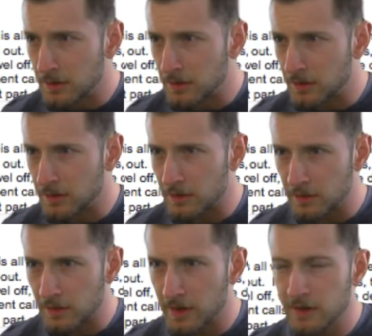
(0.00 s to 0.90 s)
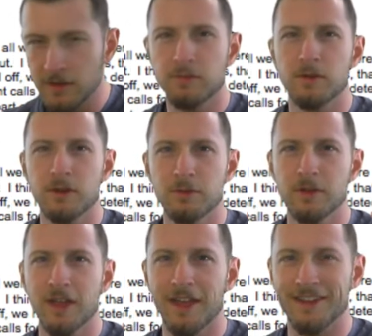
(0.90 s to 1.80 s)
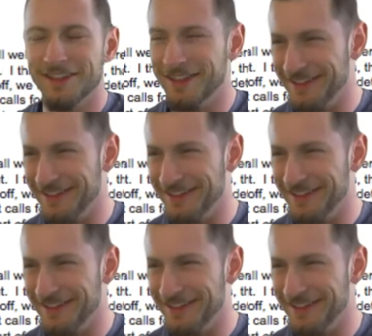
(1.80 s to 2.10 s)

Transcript: ladies, where are we at?